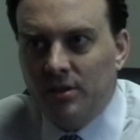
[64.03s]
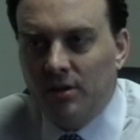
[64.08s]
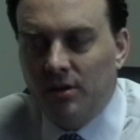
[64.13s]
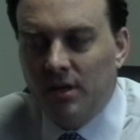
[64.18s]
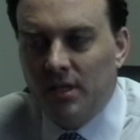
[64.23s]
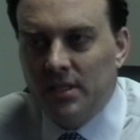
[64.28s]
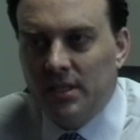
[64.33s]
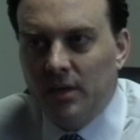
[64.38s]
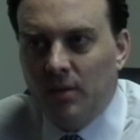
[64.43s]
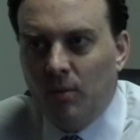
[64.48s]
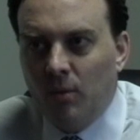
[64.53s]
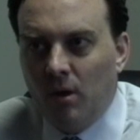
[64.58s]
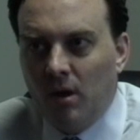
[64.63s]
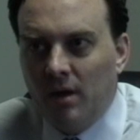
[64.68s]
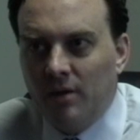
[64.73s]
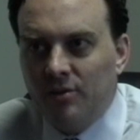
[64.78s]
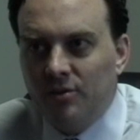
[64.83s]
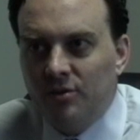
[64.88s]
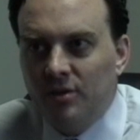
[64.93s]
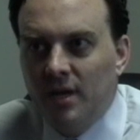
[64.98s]
occurred on their
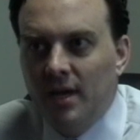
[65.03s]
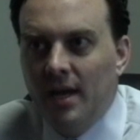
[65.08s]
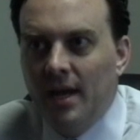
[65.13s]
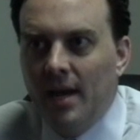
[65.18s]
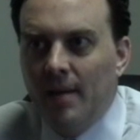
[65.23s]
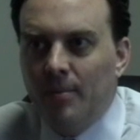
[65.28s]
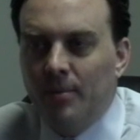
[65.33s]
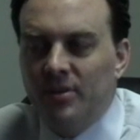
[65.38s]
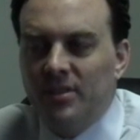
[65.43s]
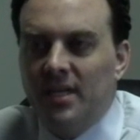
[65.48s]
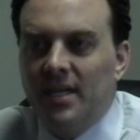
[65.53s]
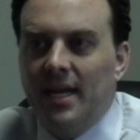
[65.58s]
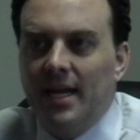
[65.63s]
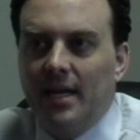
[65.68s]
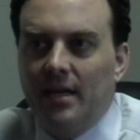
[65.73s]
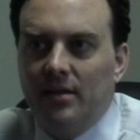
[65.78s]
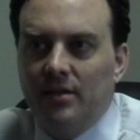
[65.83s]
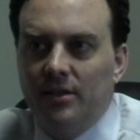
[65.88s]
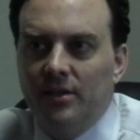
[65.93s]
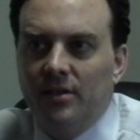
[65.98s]
watch, and present
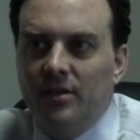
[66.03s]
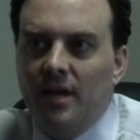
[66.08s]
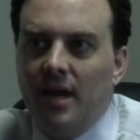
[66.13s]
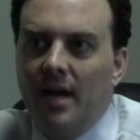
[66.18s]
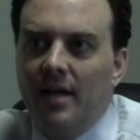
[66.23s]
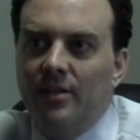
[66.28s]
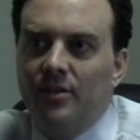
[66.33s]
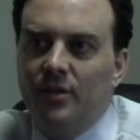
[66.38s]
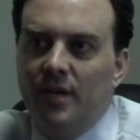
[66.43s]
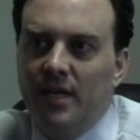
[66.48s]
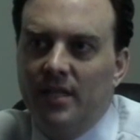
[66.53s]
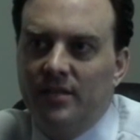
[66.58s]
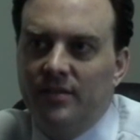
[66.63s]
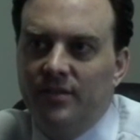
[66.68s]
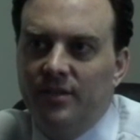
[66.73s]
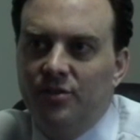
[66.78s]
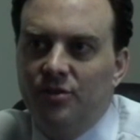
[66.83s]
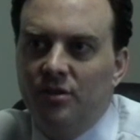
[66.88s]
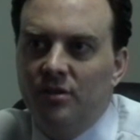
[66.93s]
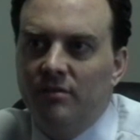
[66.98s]
a clear contrast
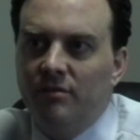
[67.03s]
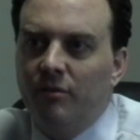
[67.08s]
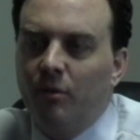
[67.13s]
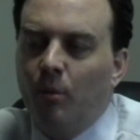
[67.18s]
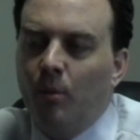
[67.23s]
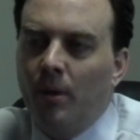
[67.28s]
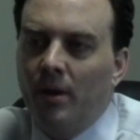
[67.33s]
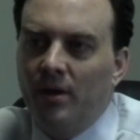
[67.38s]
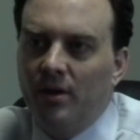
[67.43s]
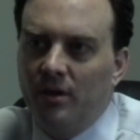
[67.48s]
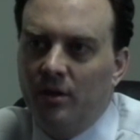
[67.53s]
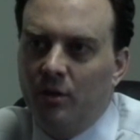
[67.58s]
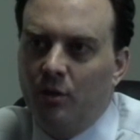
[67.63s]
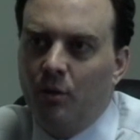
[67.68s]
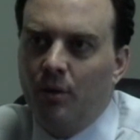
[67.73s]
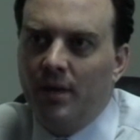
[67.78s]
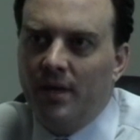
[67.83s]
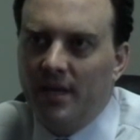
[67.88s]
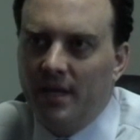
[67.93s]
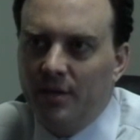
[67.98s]
vision for where
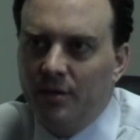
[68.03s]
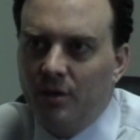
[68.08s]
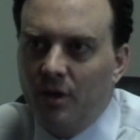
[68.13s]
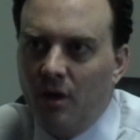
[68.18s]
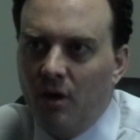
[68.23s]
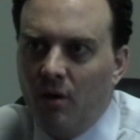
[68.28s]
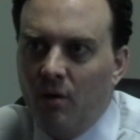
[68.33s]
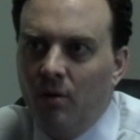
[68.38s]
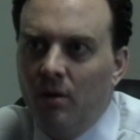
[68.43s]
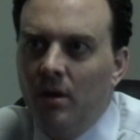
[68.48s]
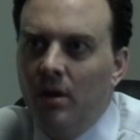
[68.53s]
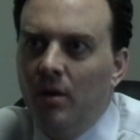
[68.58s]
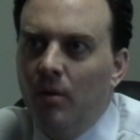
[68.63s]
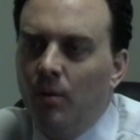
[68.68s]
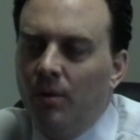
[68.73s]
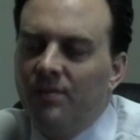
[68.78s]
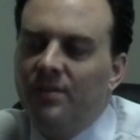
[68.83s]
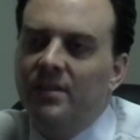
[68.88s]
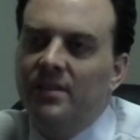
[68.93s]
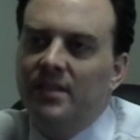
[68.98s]
Illinois can go,
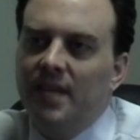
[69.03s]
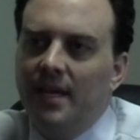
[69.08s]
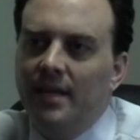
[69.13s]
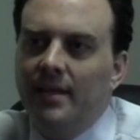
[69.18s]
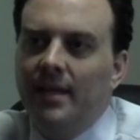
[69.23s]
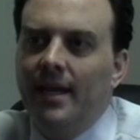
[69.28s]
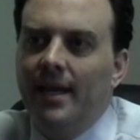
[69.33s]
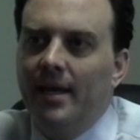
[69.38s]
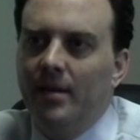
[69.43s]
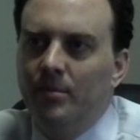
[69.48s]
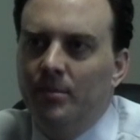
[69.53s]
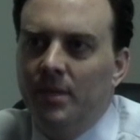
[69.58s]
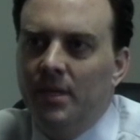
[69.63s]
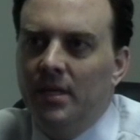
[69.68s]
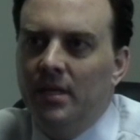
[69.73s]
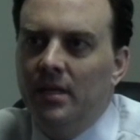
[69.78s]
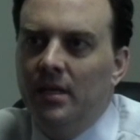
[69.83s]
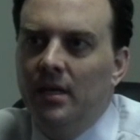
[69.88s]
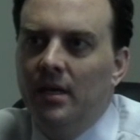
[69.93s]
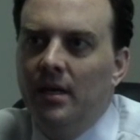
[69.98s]
what the state can
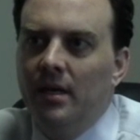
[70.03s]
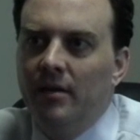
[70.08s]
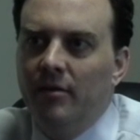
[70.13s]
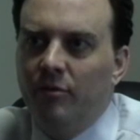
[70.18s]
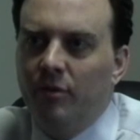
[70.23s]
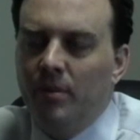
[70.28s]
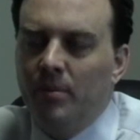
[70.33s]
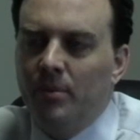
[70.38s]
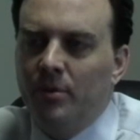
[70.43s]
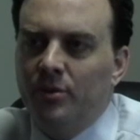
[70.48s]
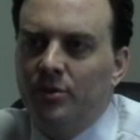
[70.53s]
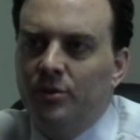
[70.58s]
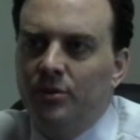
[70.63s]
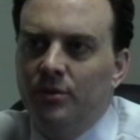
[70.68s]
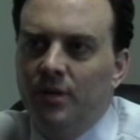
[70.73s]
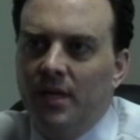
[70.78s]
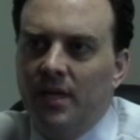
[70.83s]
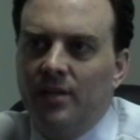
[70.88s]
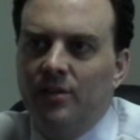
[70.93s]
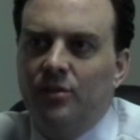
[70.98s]
be if we
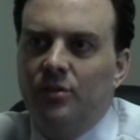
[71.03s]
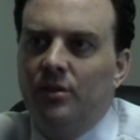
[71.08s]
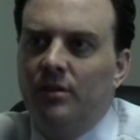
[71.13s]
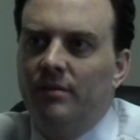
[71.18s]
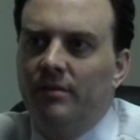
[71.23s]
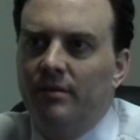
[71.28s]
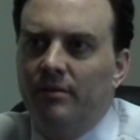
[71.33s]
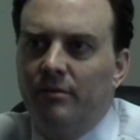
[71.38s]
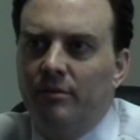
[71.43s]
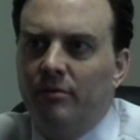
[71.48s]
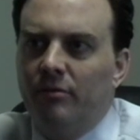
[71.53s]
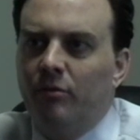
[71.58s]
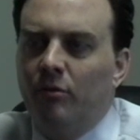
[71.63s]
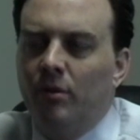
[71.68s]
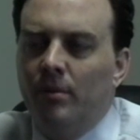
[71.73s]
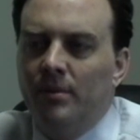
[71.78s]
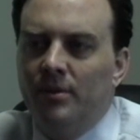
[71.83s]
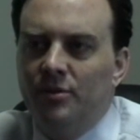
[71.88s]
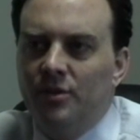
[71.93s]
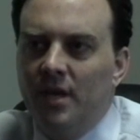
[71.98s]
pursued a conservative
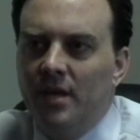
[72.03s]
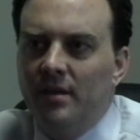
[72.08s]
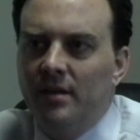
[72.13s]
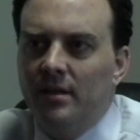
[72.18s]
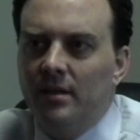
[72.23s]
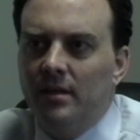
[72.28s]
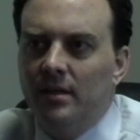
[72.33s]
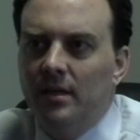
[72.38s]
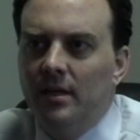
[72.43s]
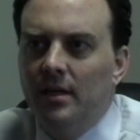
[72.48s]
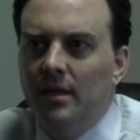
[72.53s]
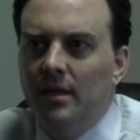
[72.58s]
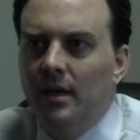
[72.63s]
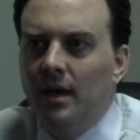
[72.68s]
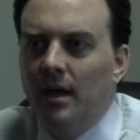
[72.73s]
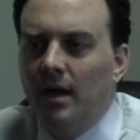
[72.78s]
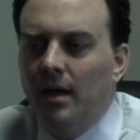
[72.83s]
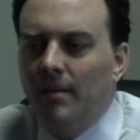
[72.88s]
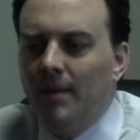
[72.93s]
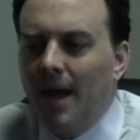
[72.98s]
reform agenda.
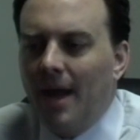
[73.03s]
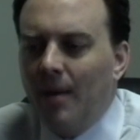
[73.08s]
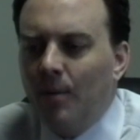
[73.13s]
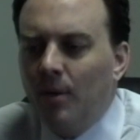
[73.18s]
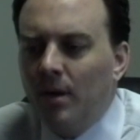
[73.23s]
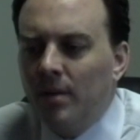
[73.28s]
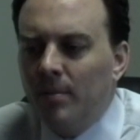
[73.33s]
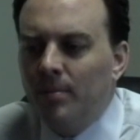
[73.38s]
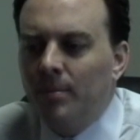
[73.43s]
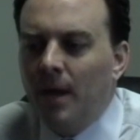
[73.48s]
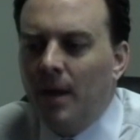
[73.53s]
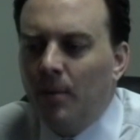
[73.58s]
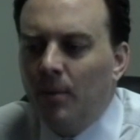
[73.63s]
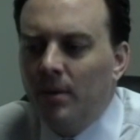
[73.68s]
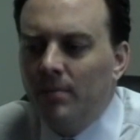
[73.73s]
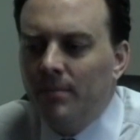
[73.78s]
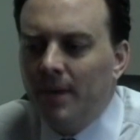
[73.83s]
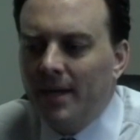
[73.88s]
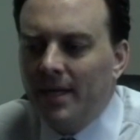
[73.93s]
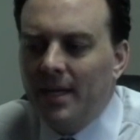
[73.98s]
Um, I want to, I
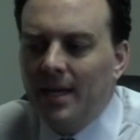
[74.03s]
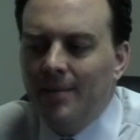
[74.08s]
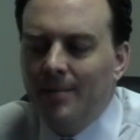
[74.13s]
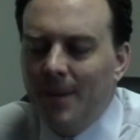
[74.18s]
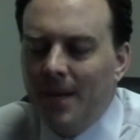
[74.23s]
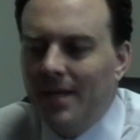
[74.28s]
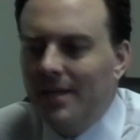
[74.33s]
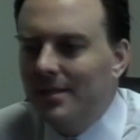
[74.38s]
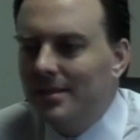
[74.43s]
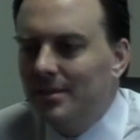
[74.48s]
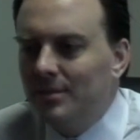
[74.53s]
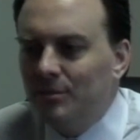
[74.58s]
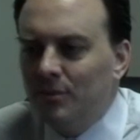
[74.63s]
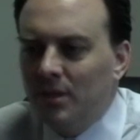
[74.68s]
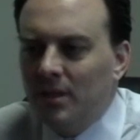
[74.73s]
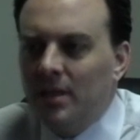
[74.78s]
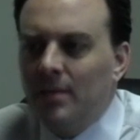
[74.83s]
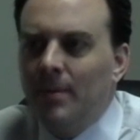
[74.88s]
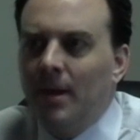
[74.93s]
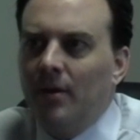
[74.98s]
want my campaign is
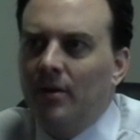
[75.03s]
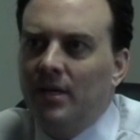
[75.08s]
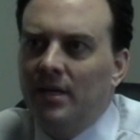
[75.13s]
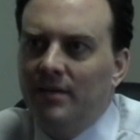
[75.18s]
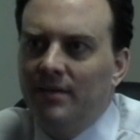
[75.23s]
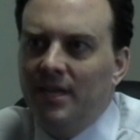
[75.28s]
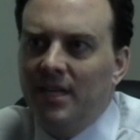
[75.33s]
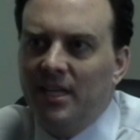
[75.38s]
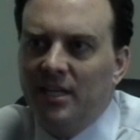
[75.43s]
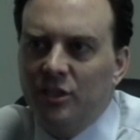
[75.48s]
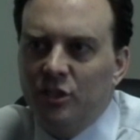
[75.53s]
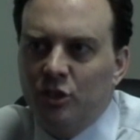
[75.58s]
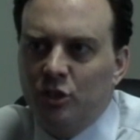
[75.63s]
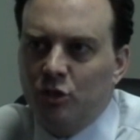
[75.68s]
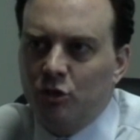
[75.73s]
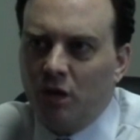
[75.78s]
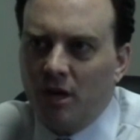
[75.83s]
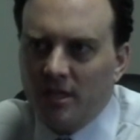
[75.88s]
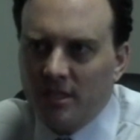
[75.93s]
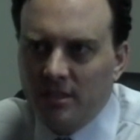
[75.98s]
really about giving
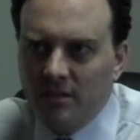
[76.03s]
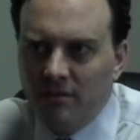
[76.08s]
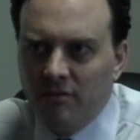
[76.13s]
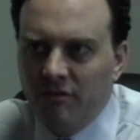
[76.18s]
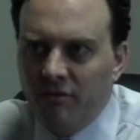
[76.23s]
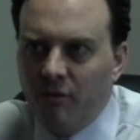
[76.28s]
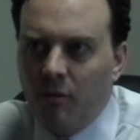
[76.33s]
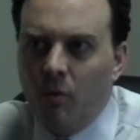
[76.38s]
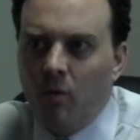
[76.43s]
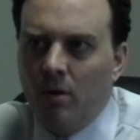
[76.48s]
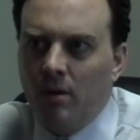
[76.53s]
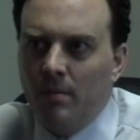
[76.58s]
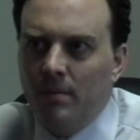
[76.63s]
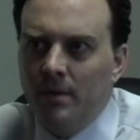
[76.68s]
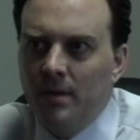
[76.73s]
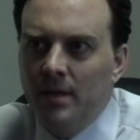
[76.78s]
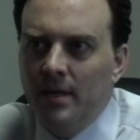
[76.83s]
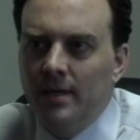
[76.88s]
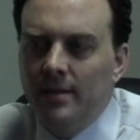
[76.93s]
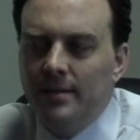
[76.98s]
constructive
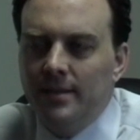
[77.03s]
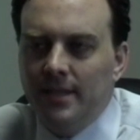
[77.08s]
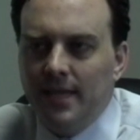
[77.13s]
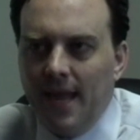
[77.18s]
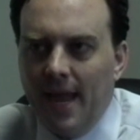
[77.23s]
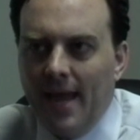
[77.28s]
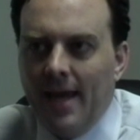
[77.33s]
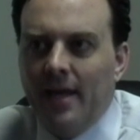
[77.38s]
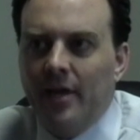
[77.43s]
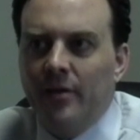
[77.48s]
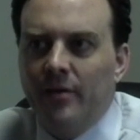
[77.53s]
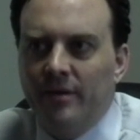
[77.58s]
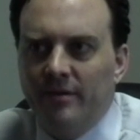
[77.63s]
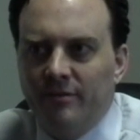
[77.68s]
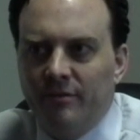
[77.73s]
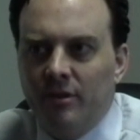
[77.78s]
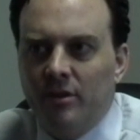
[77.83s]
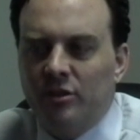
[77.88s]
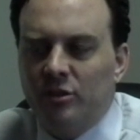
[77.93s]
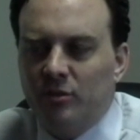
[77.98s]
form to the anger
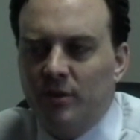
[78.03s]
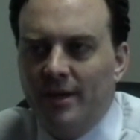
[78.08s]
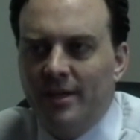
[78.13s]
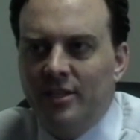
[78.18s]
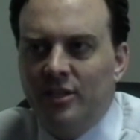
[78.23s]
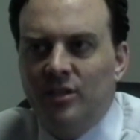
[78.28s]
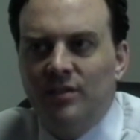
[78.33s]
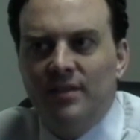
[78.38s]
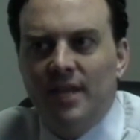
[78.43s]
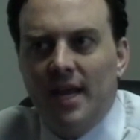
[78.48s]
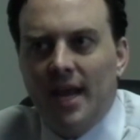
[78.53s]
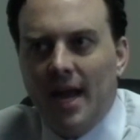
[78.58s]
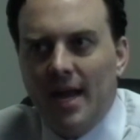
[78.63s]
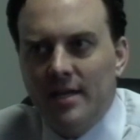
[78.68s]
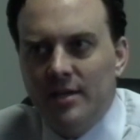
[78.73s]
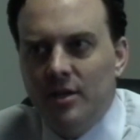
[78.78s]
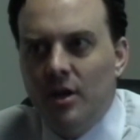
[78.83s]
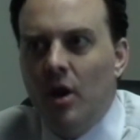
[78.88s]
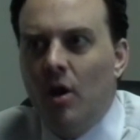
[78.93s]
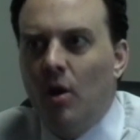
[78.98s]
and frustration that
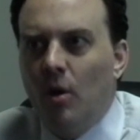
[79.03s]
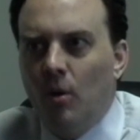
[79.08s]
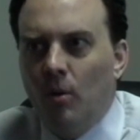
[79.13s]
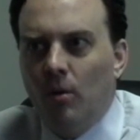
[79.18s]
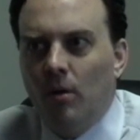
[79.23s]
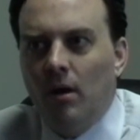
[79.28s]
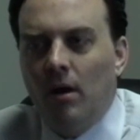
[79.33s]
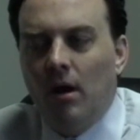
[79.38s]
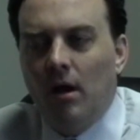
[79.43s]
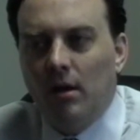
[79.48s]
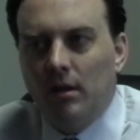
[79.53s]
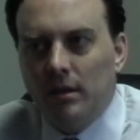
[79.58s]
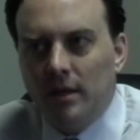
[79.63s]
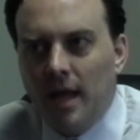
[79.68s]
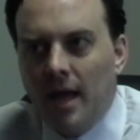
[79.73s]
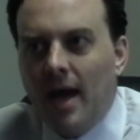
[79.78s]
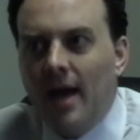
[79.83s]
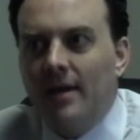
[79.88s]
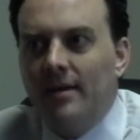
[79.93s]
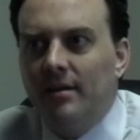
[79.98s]
I know a
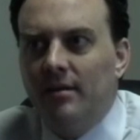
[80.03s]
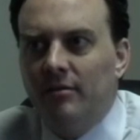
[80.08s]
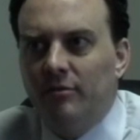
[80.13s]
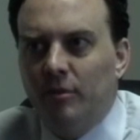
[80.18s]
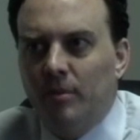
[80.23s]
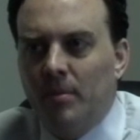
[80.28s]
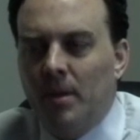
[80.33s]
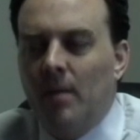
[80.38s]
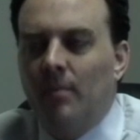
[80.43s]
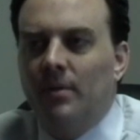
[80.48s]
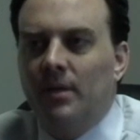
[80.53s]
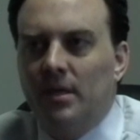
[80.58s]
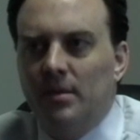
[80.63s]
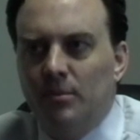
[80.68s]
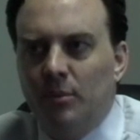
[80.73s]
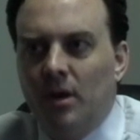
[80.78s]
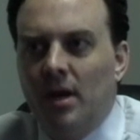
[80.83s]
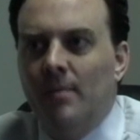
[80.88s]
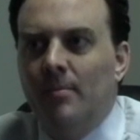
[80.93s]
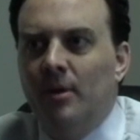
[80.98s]
lot of
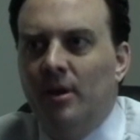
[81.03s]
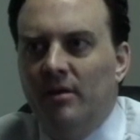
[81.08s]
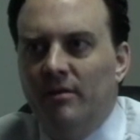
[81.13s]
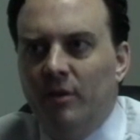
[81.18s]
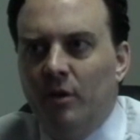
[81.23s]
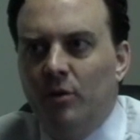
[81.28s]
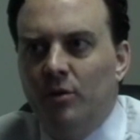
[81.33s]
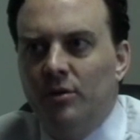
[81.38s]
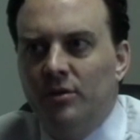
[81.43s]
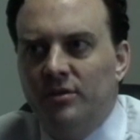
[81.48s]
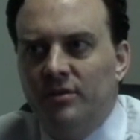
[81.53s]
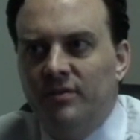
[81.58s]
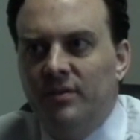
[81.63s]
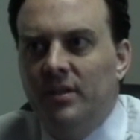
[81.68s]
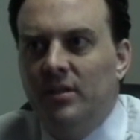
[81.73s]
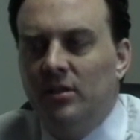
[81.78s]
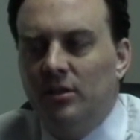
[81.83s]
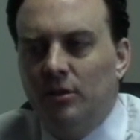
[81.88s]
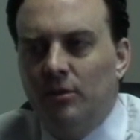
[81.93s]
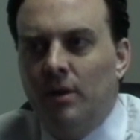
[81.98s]
Republican primary voters
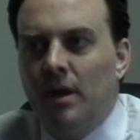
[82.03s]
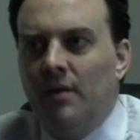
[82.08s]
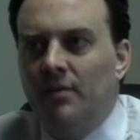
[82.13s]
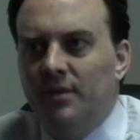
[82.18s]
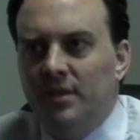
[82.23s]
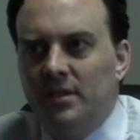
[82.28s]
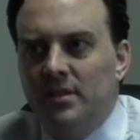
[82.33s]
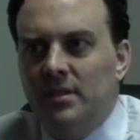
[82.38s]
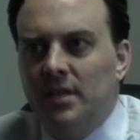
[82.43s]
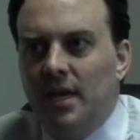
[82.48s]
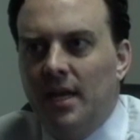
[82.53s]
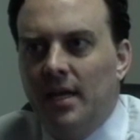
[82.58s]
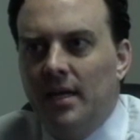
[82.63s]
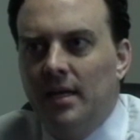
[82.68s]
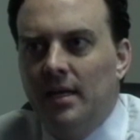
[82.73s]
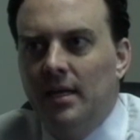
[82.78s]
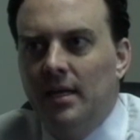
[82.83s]
feel around the state.